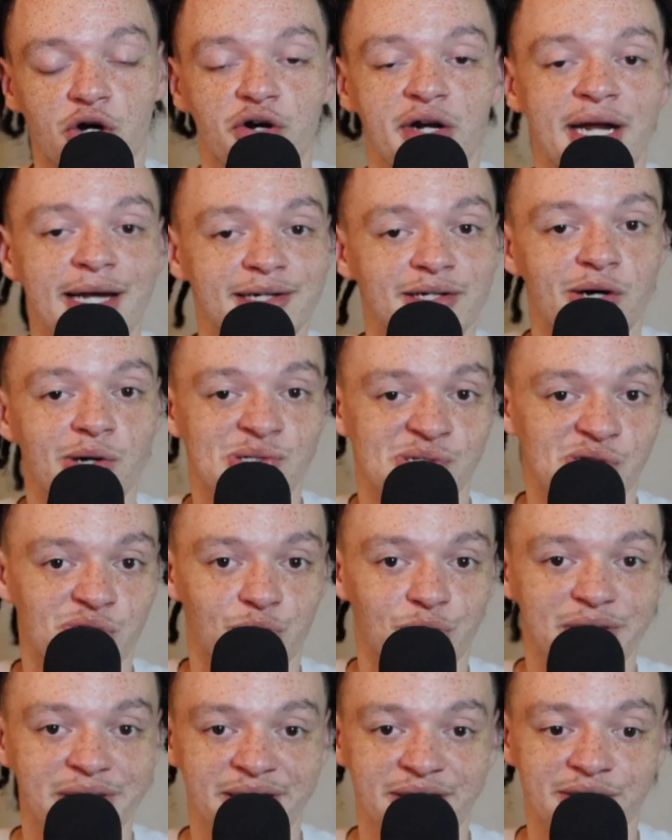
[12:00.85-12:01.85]
head coach in
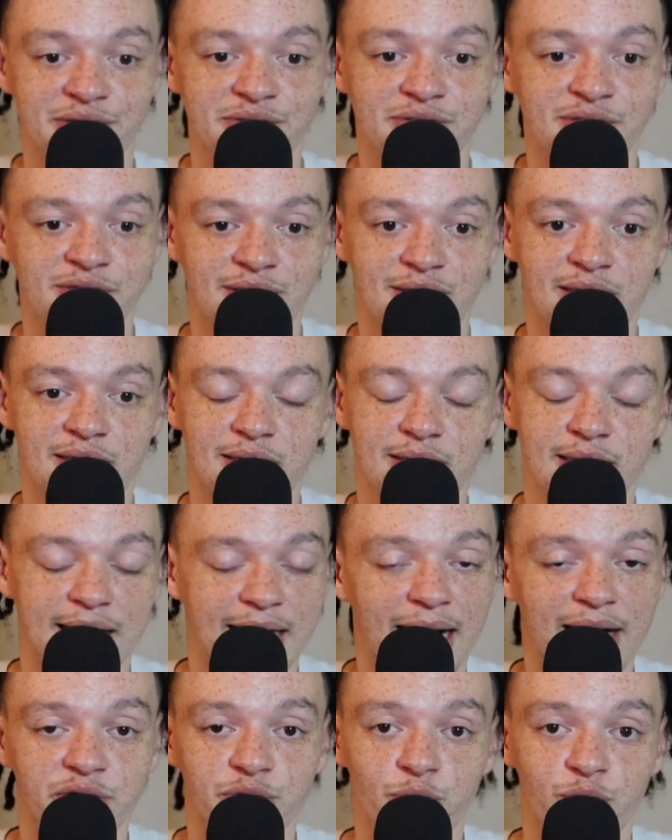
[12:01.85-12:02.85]
3 years. They got
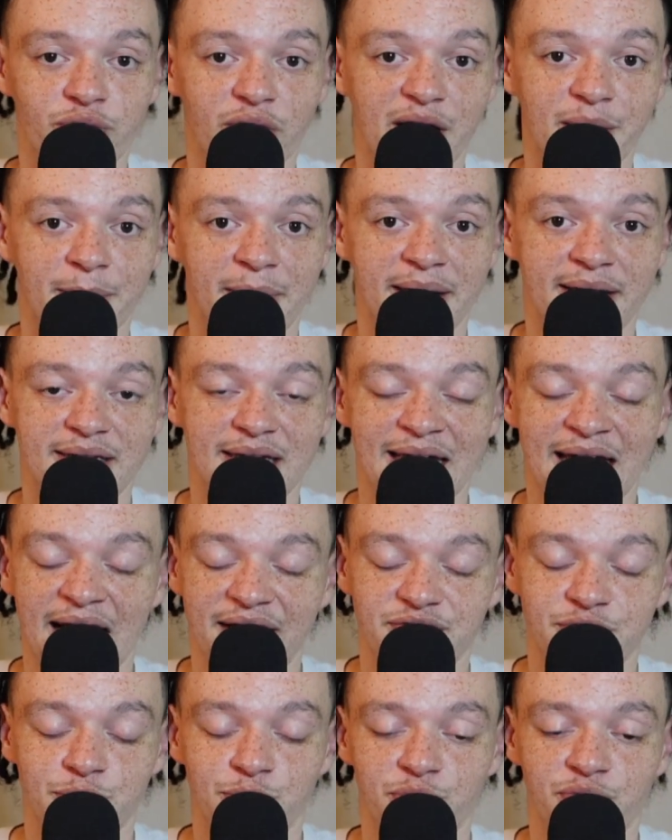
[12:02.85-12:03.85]
to do right, man. They have
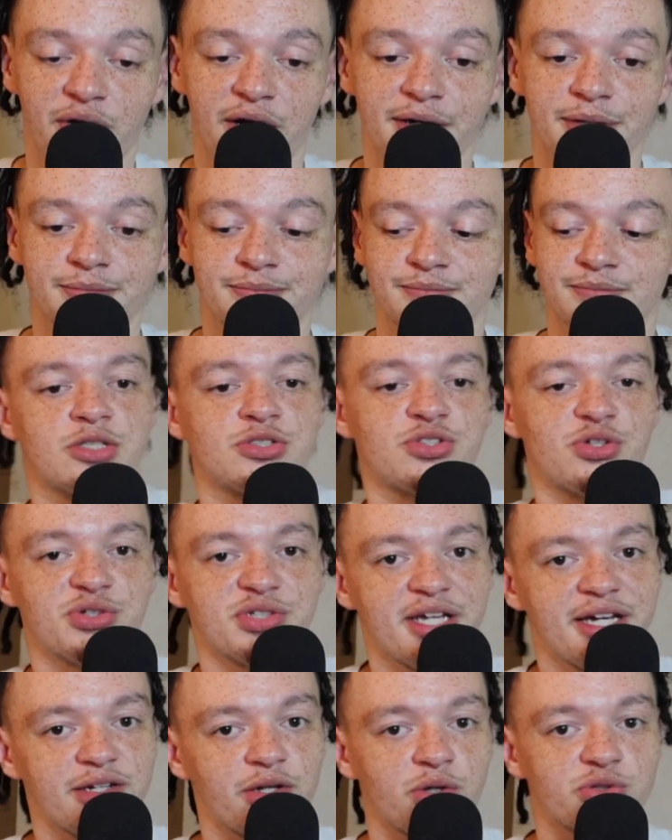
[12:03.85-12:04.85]
to do right. So,
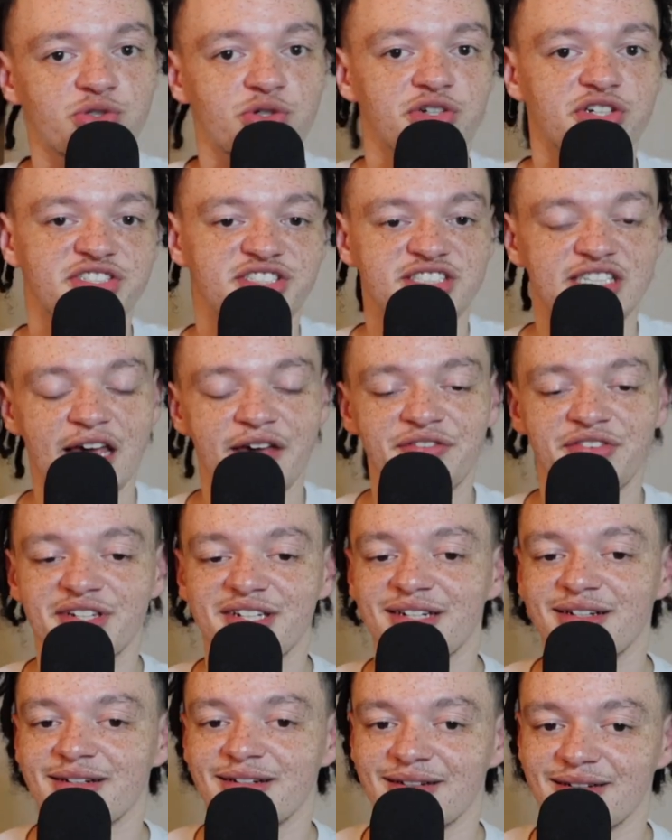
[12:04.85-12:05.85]
yeah, those are the
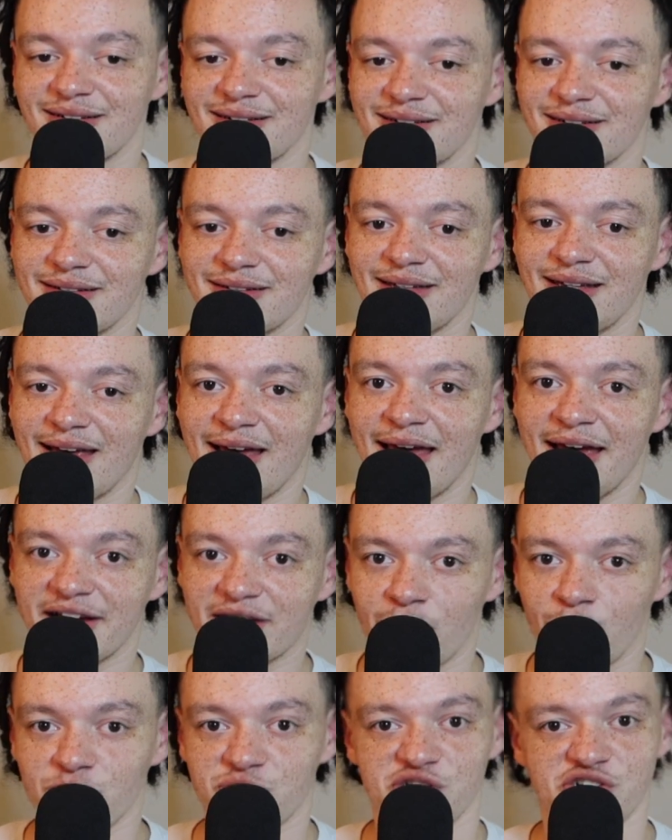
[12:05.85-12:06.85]
7 head
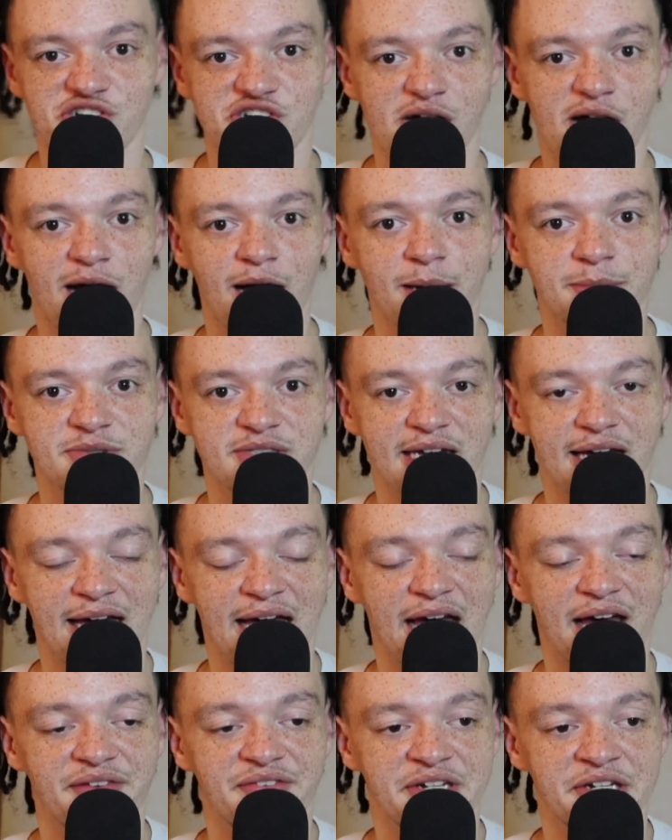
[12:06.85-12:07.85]
coaching jobs that
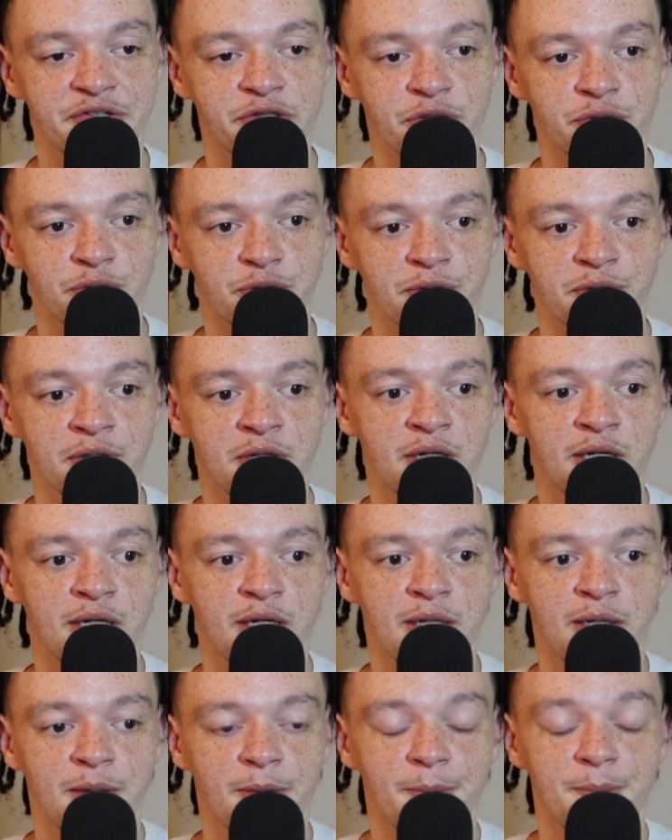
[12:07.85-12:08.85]
have either
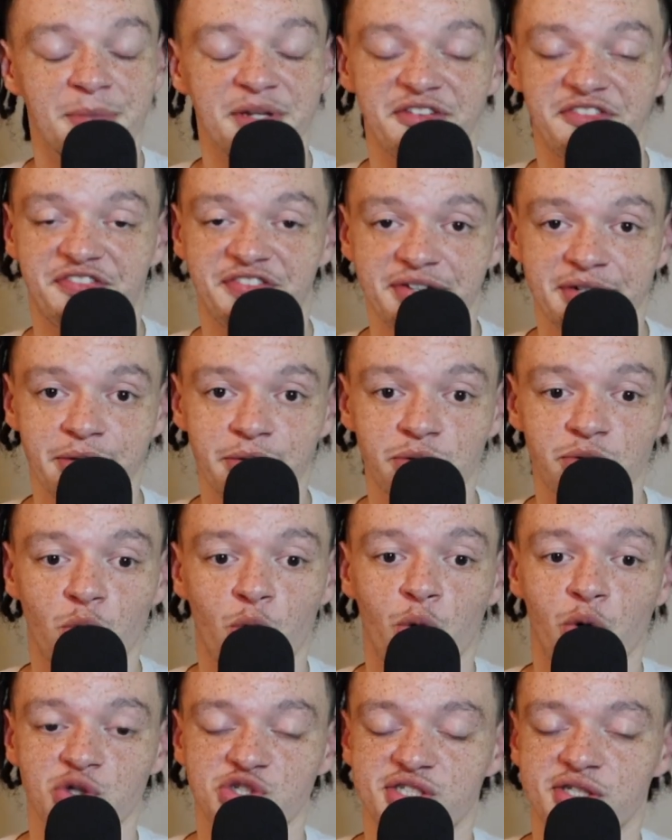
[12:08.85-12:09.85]
been filled
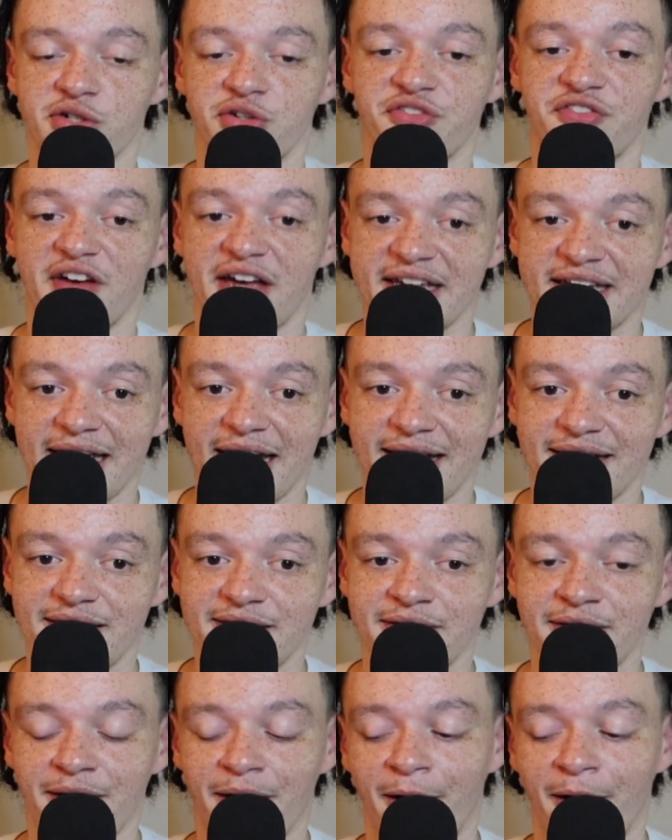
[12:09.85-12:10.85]
or still vacated.